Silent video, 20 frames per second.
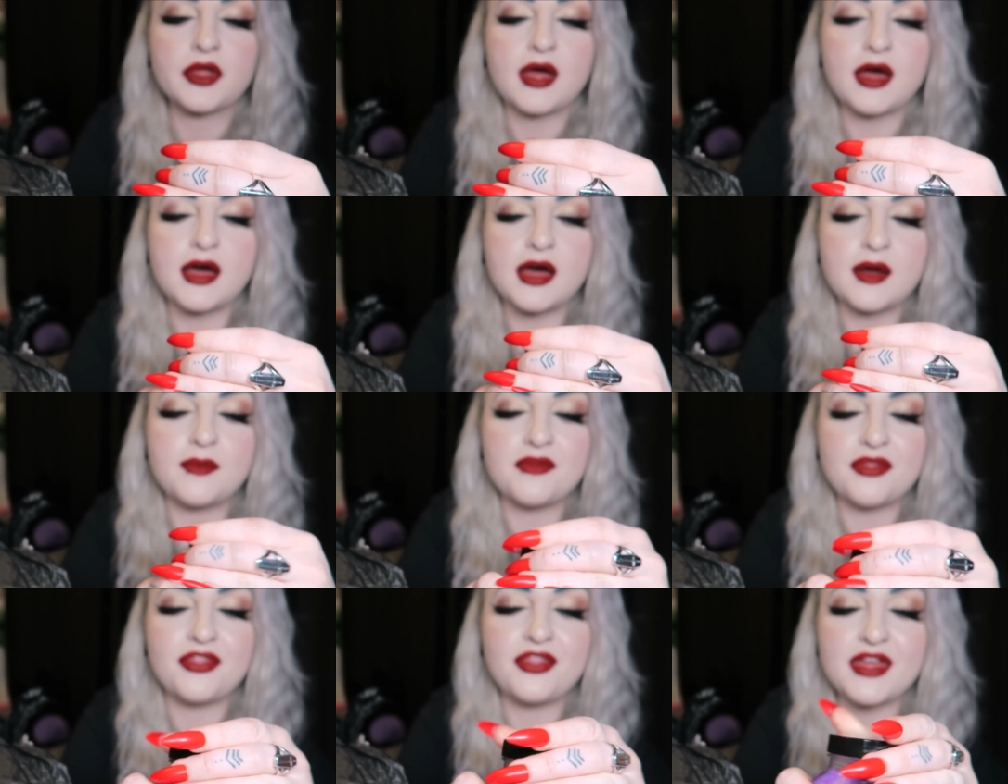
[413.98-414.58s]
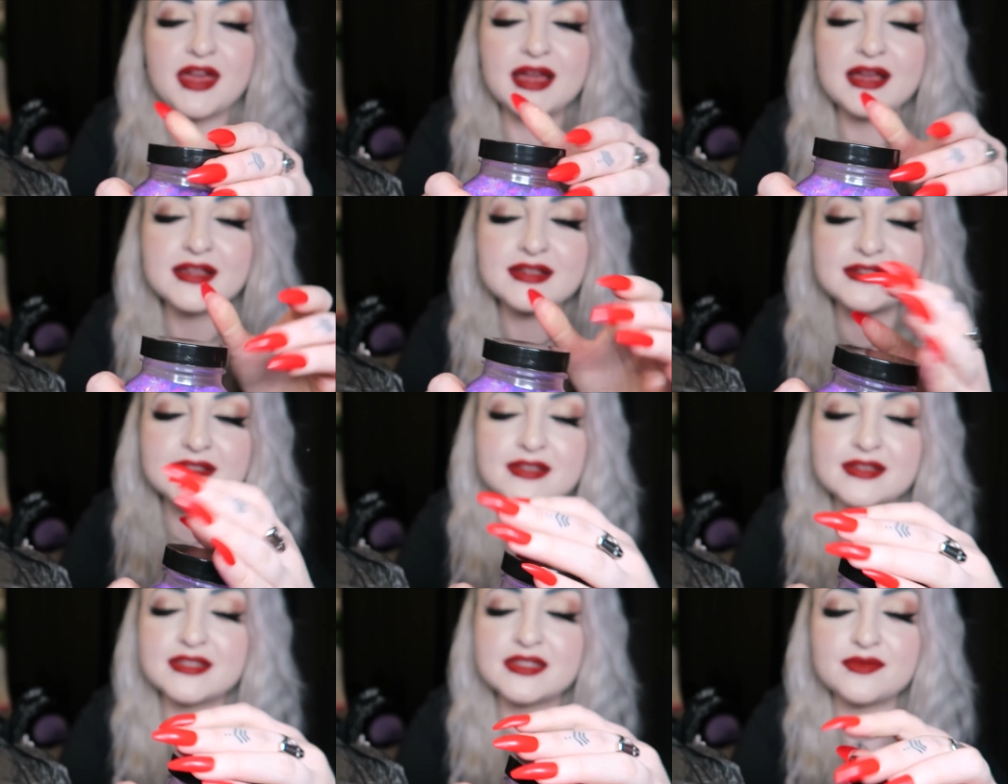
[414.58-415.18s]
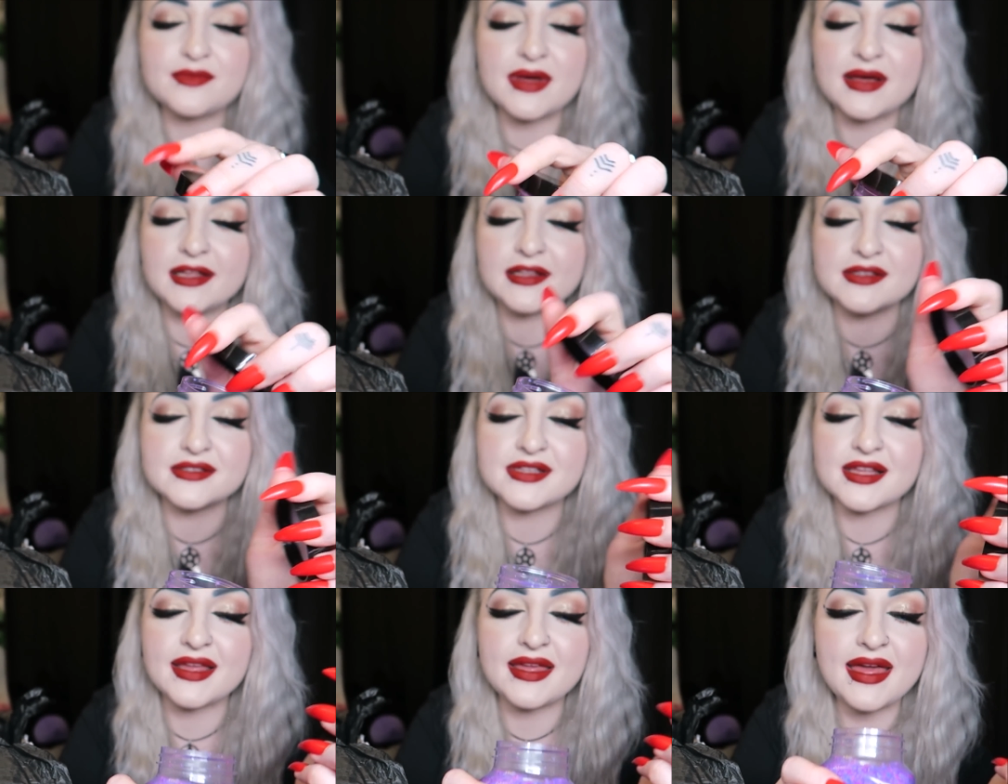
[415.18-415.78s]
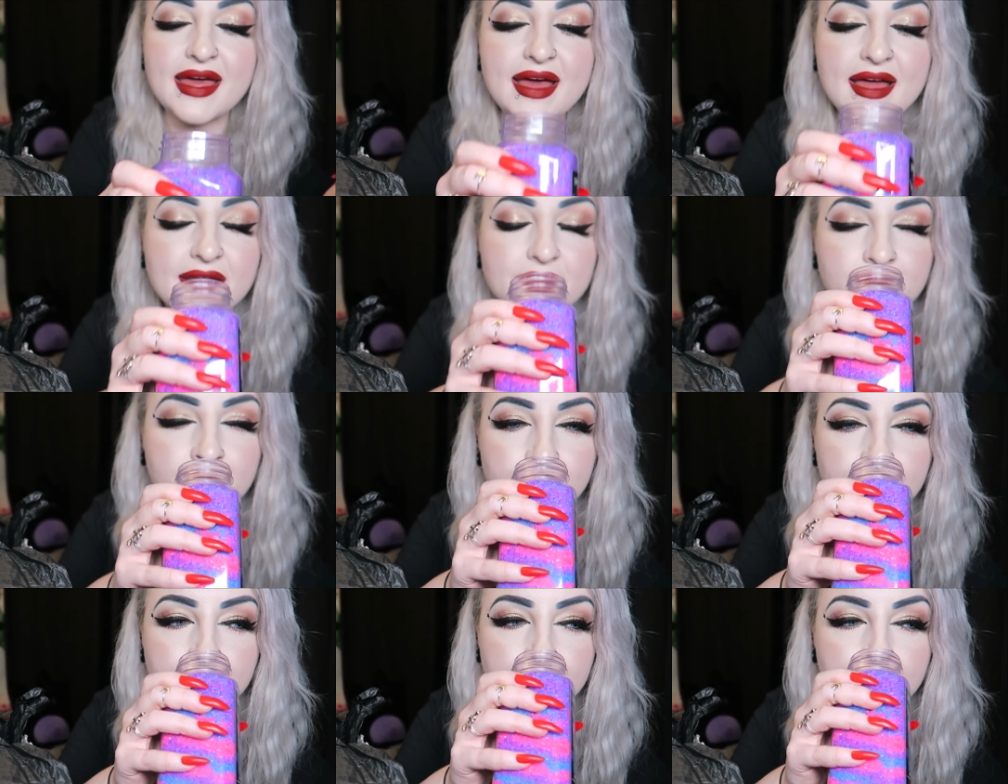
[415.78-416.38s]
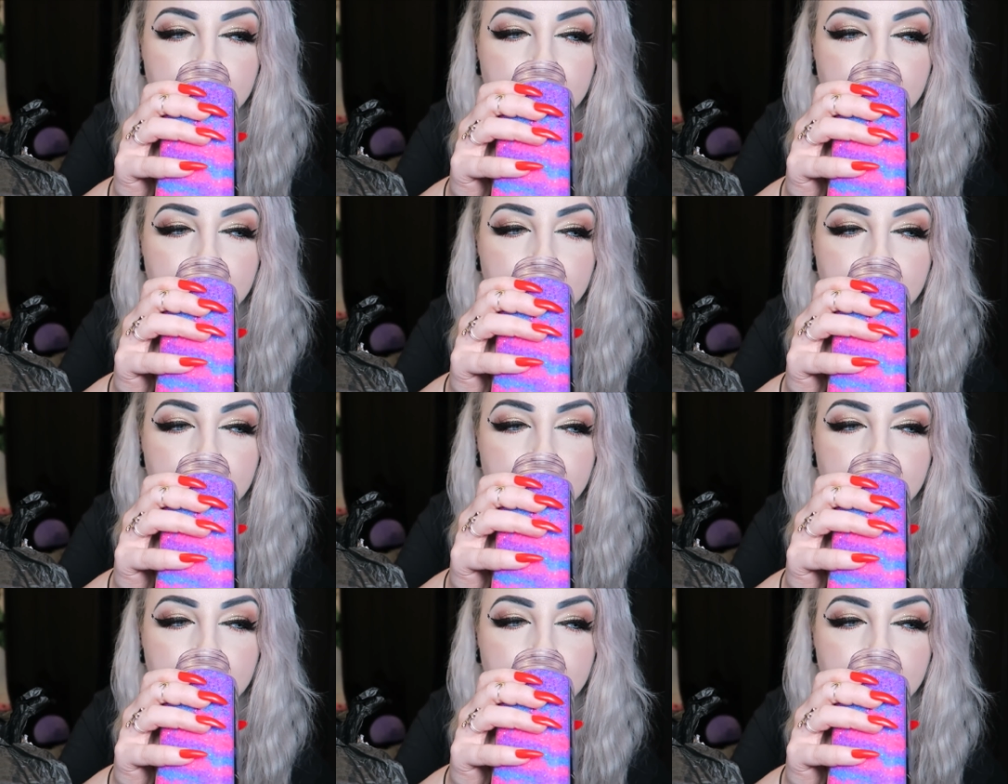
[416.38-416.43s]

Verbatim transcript: Um, this smells, again,